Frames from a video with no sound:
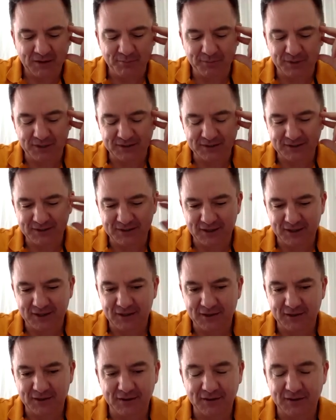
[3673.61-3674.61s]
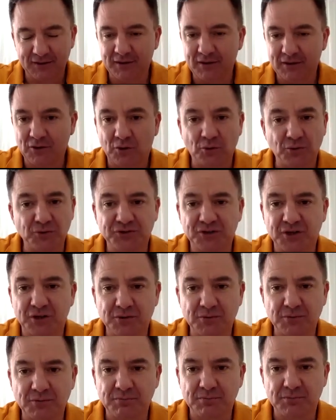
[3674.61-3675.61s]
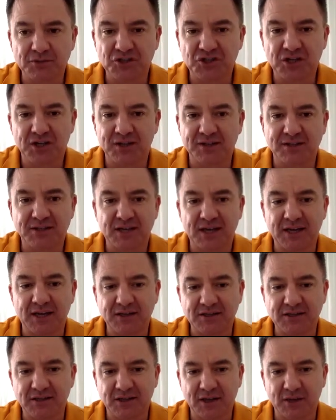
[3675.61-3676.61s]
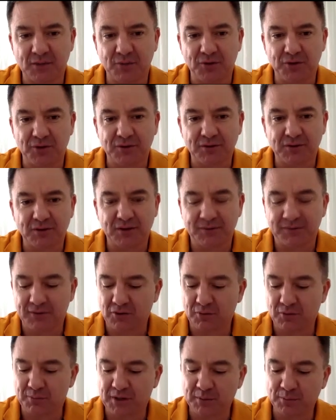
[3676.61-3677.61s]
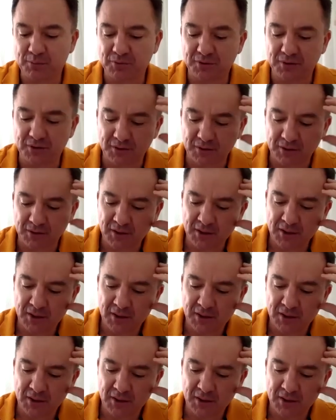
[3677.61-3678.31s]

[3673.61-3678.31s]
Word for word: But uh, also share this out into your network. If there are people that